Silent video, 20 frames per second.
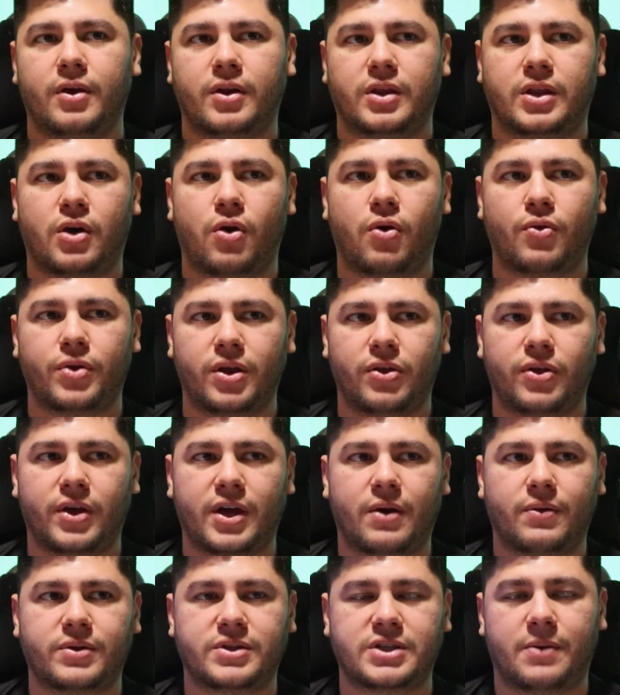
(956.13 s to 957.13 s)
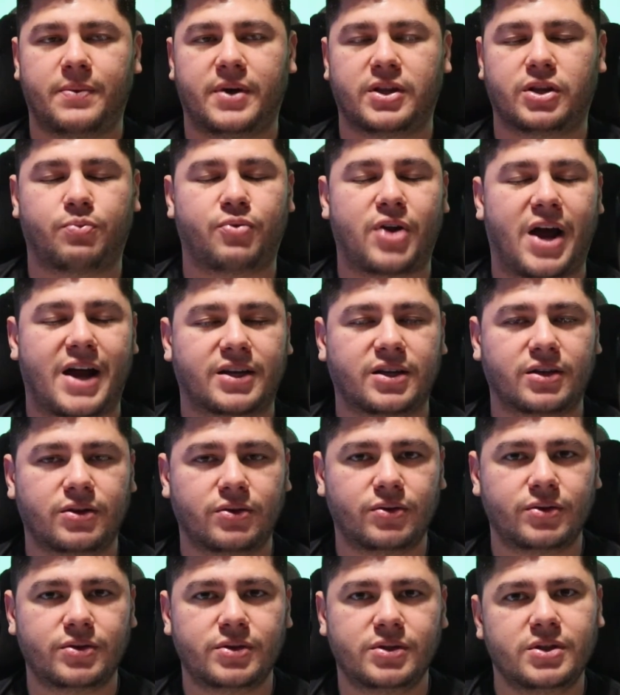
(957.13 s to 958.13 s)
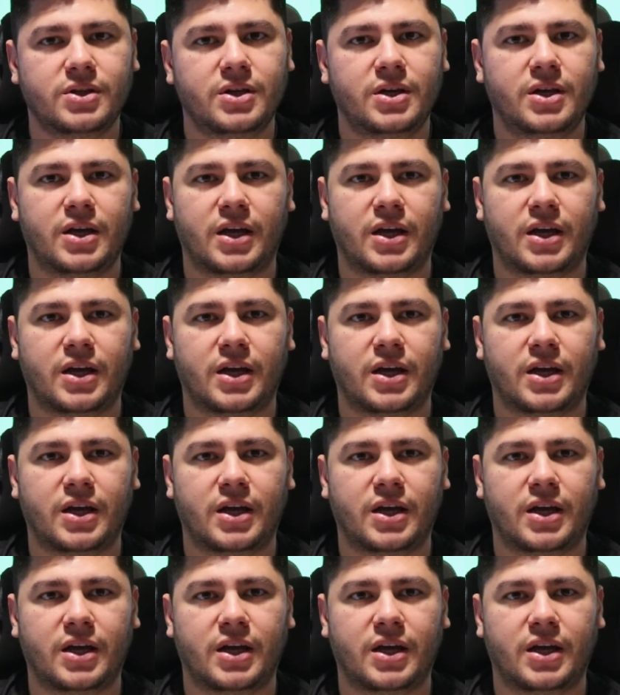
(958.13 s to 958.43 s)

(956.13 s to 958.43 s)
The only thing I would say about the practicals,